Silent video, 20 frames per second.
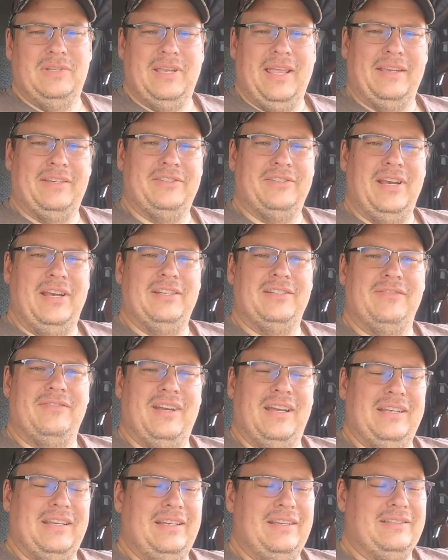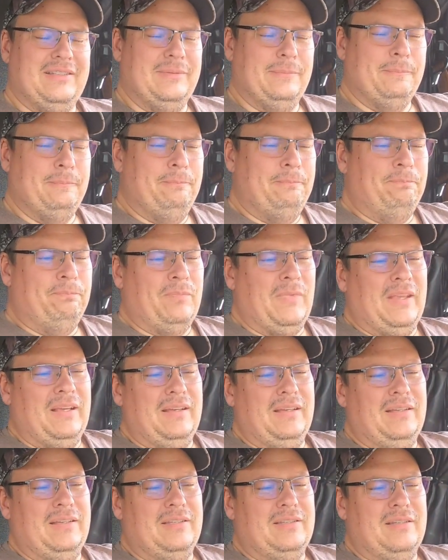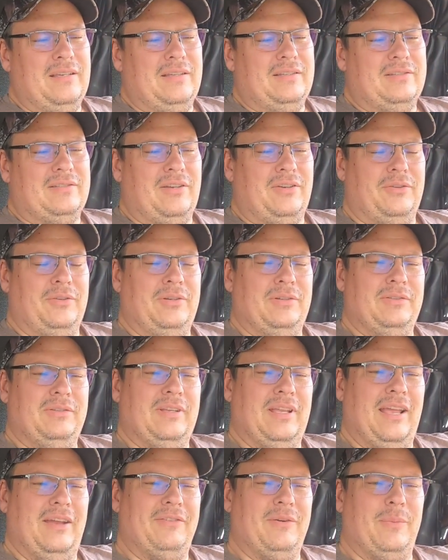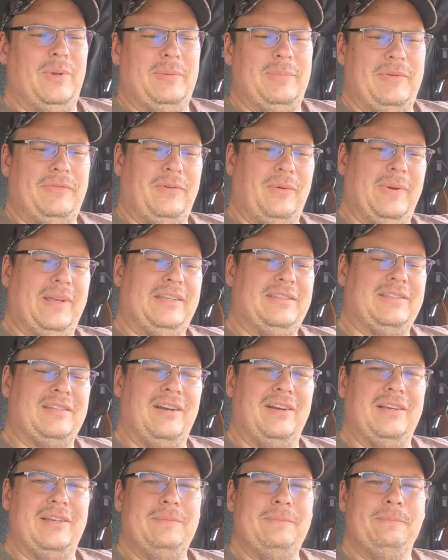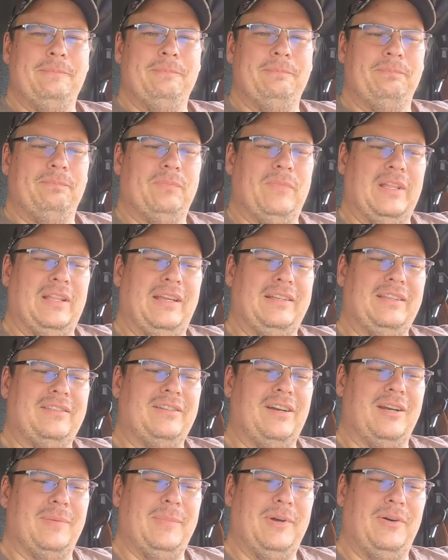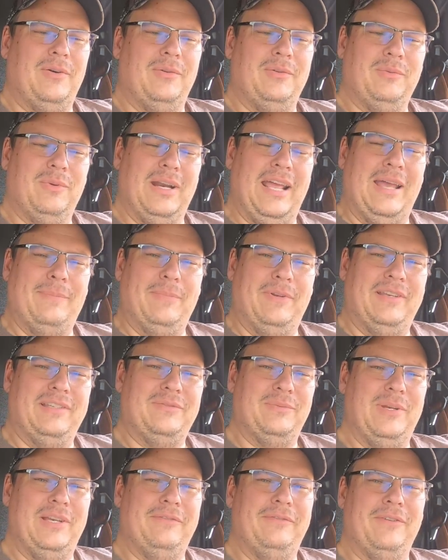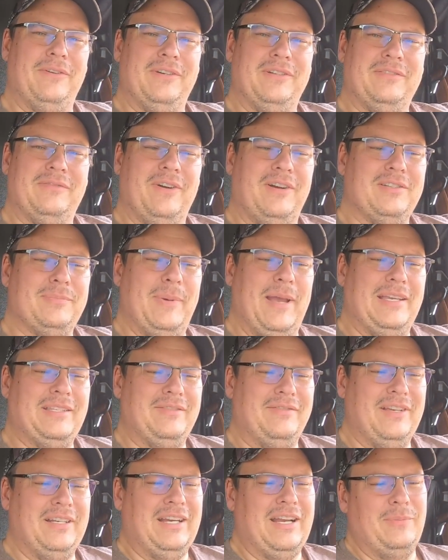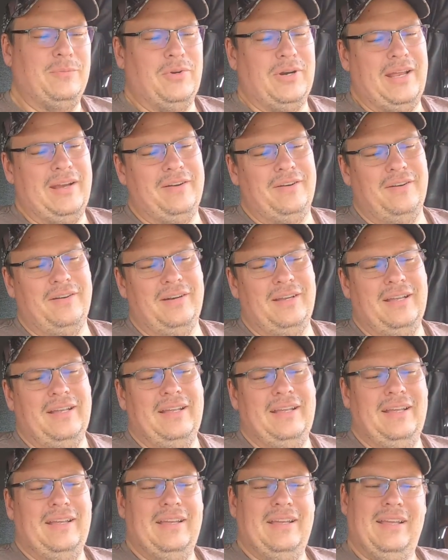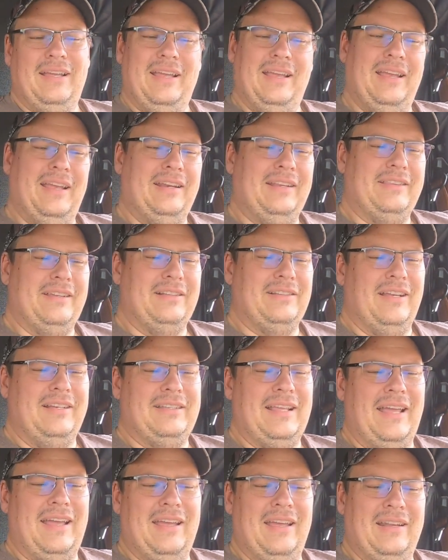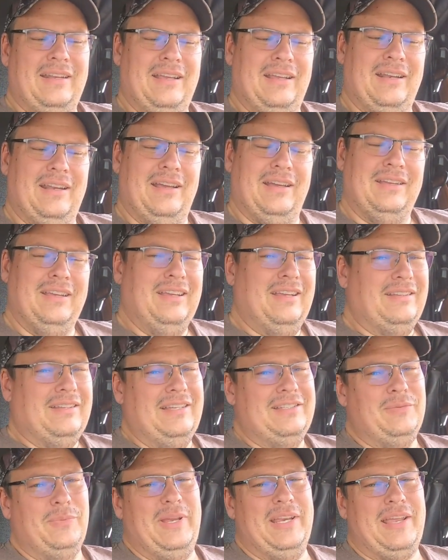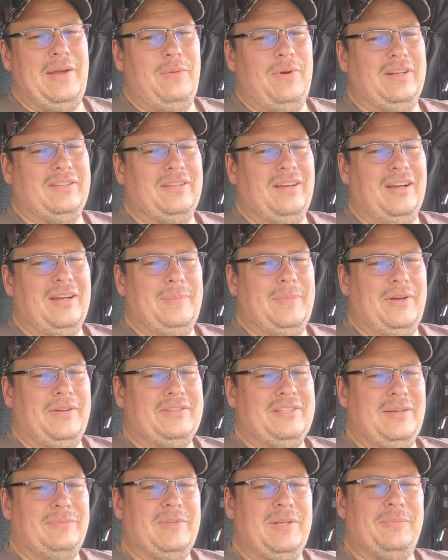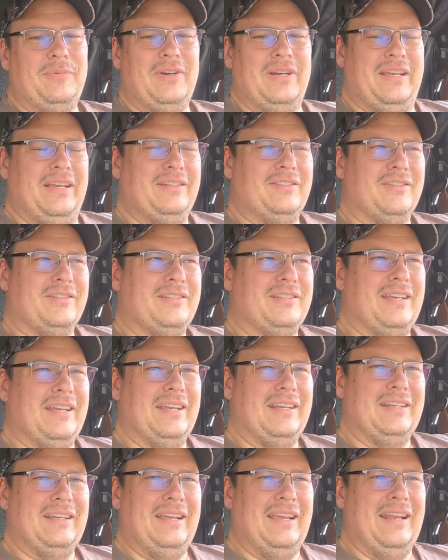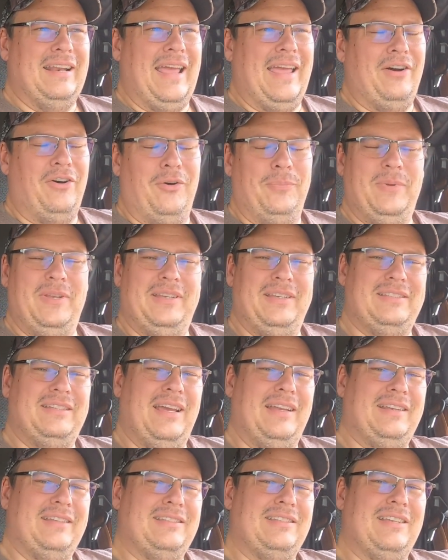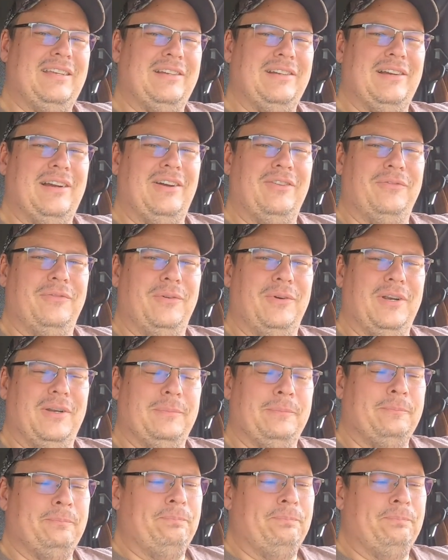Exchange of ideas. So every week before we get started, I like to talk about what happened this week for as far as passive income, what I earned, anything like that. And then this week I want to talk about something pretty interesting, and I hope you decide to stick around for it,